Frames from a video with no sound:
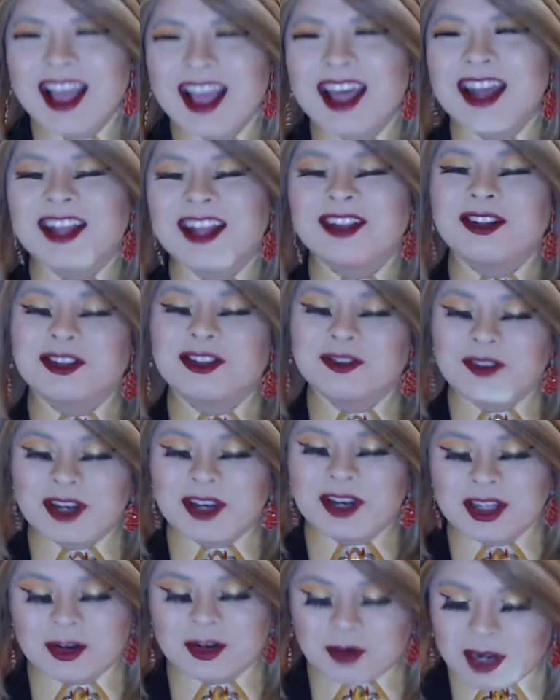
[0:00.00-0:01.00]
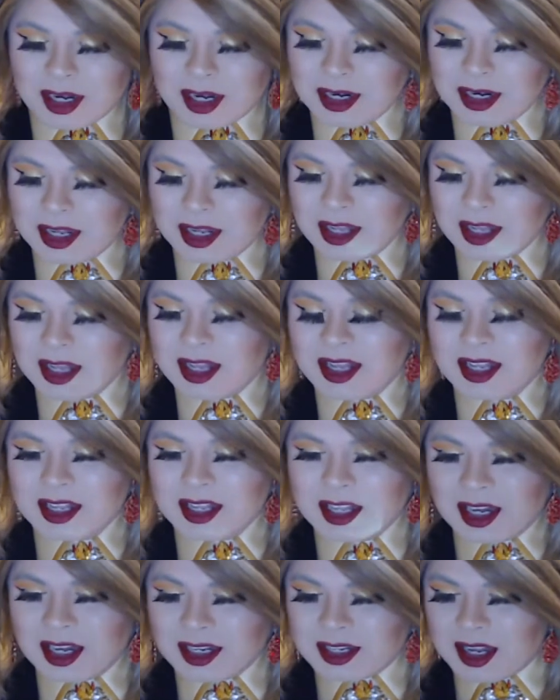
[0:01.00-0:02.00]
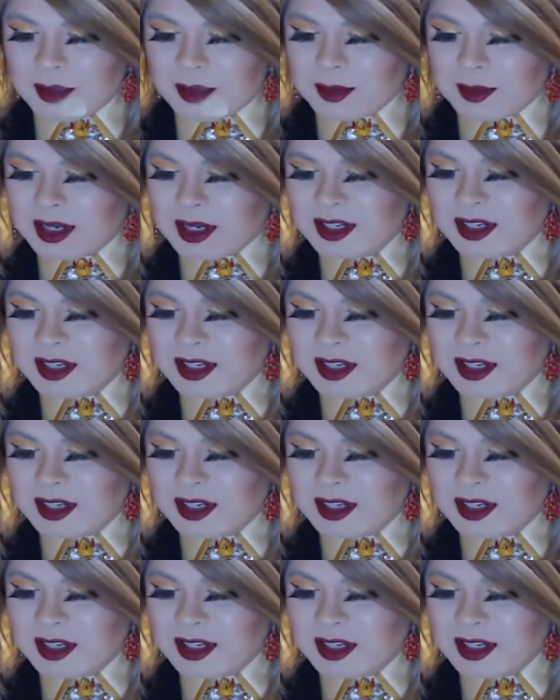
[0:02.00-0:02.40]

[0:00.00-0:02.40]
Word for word: and it looks fucking great. God damn it.